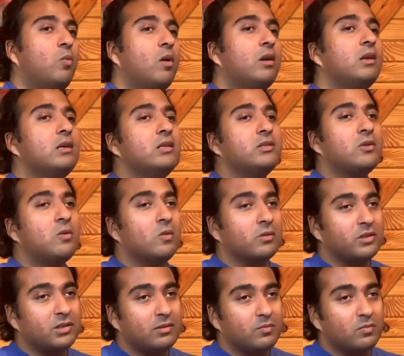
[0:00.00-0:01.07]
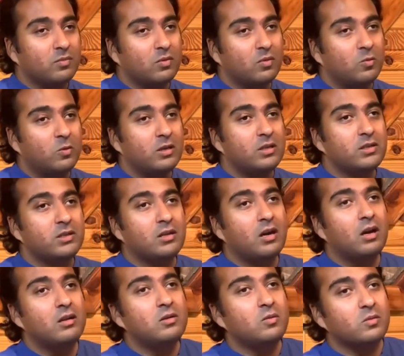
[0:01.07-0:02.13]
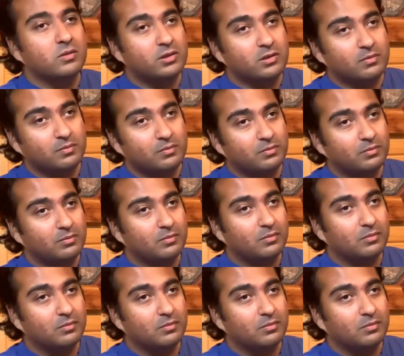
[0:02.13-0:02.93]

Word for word: What is wholesome? What is unwholesome?